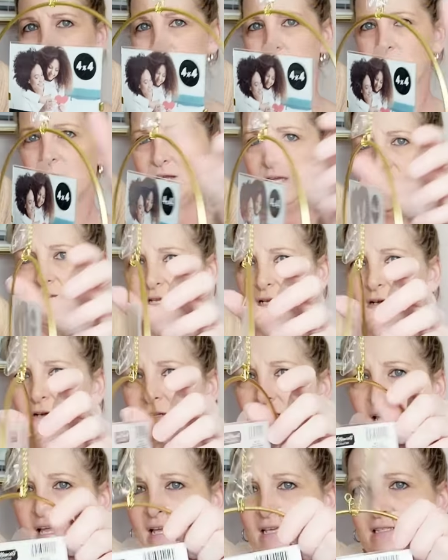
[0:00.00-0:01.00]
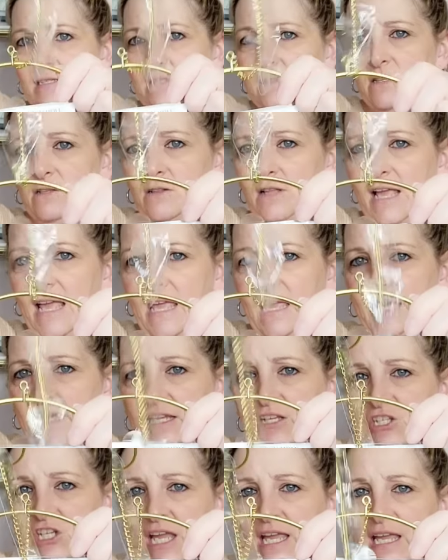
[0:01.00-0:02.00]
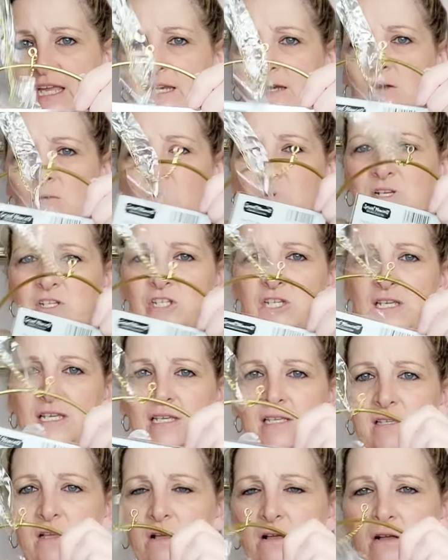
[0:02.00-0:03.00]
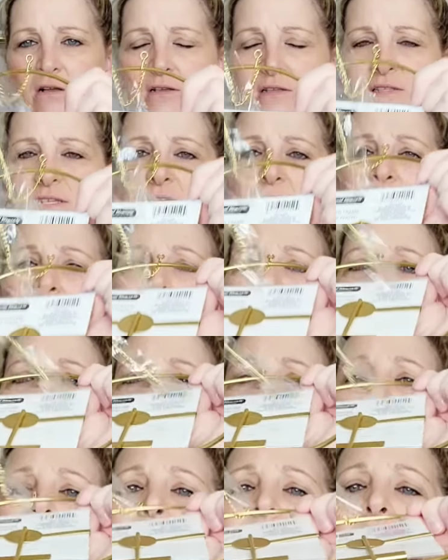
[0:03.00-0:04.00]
right here, and it has a little hanging chain, which is all tangled up.